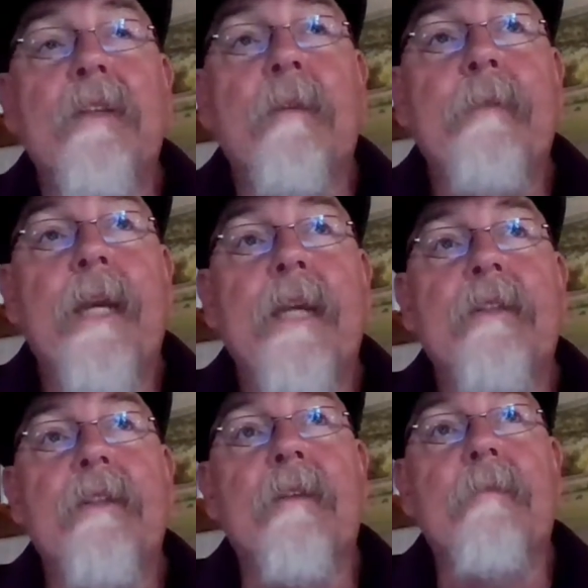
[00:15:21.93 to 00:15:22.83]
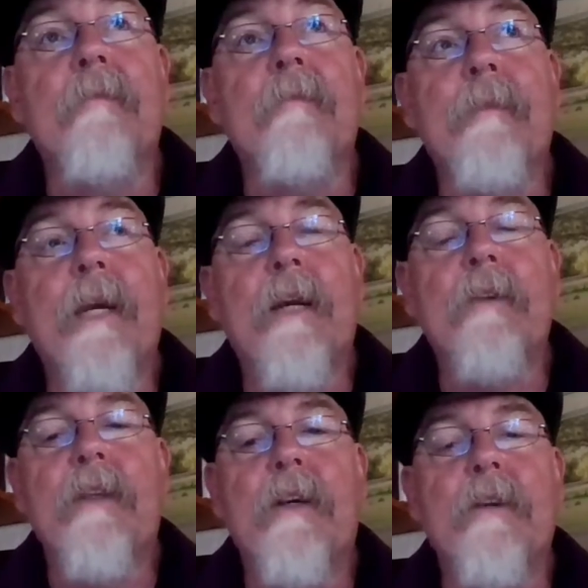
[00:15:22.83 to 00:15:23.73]
in some cases for the
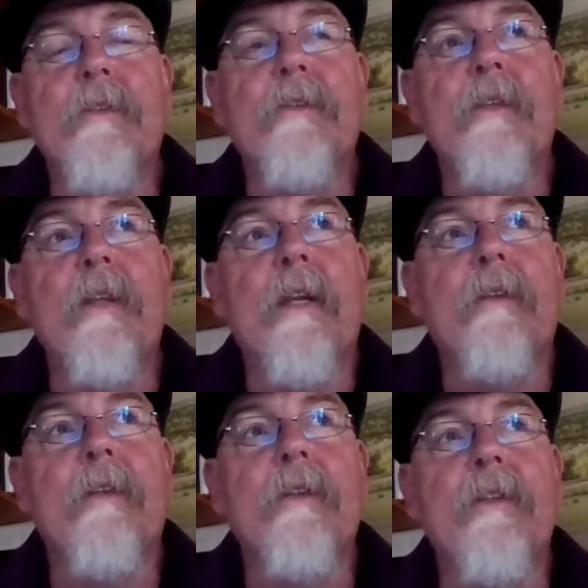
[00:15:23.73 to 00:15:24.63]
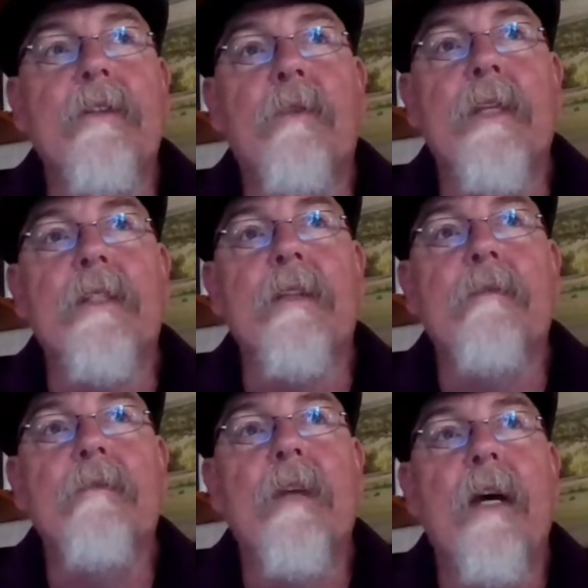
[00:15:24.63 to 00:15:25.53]
Bears Ears, this wasn't,
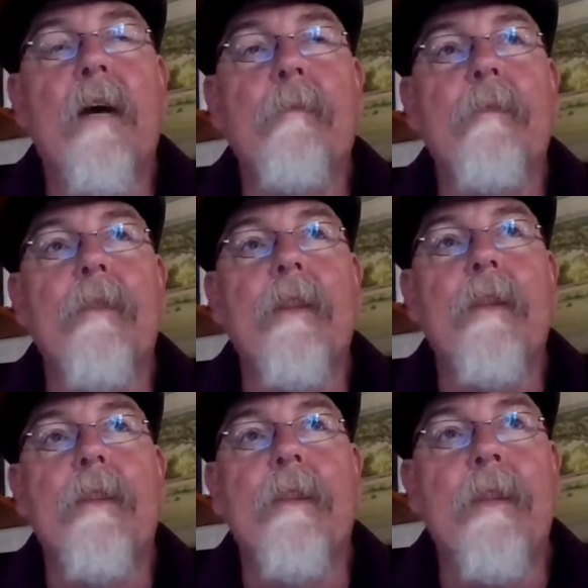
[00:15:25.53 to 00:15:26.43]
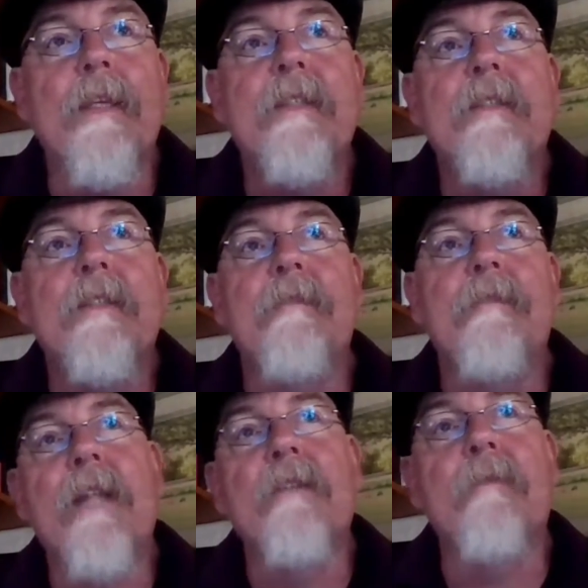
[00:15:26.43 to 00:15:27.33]
this new
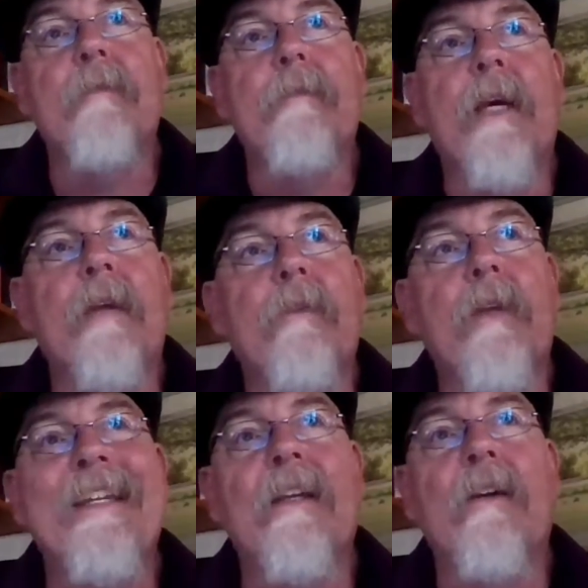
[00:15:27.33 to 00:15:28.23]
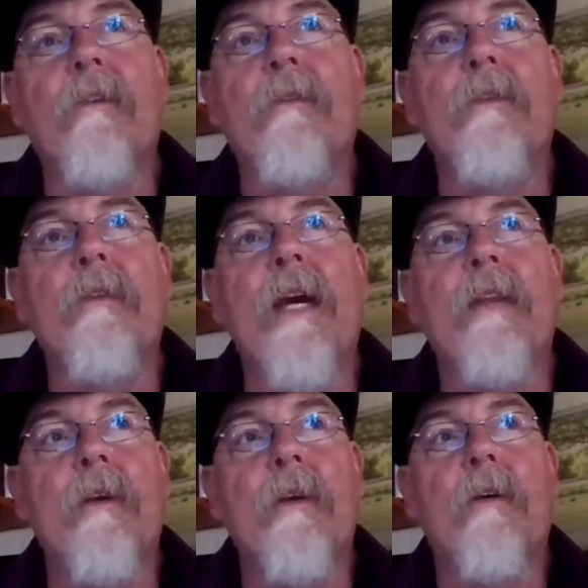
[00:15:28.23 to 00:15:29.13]
management plan really didn't go through that.
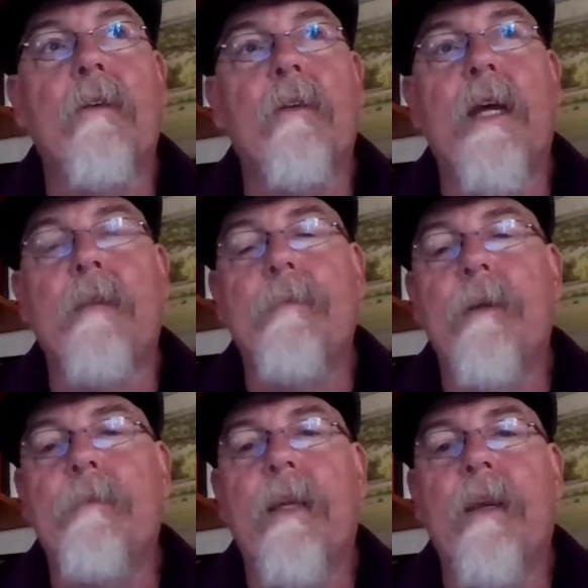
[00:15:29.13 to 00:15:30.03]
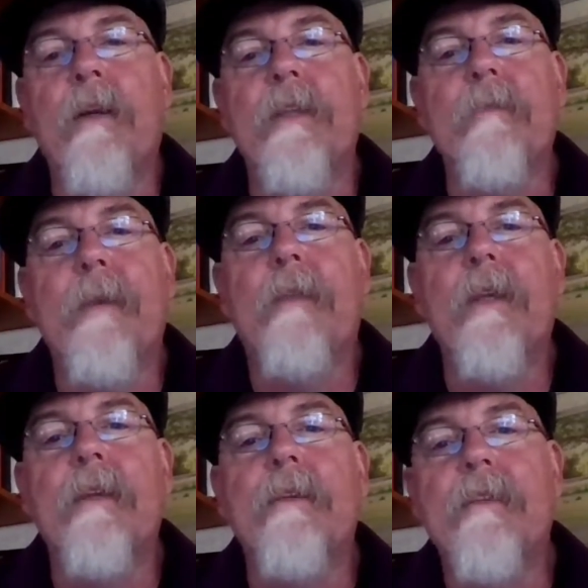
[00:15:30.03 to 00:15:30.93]
There weren't a whole lot of public hearings about
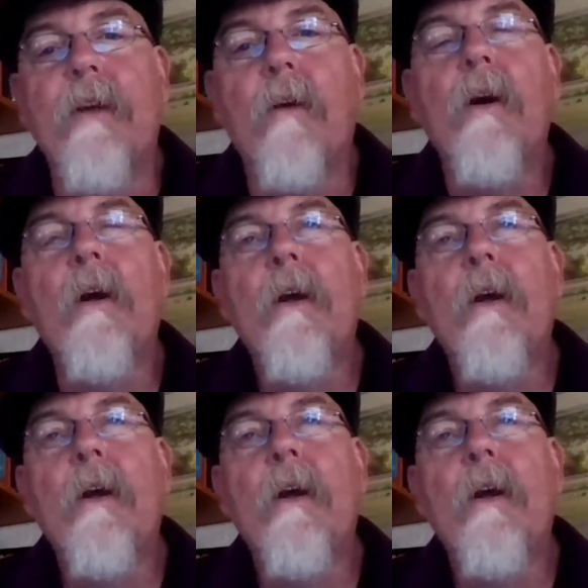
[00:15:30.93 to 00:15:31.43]
this. So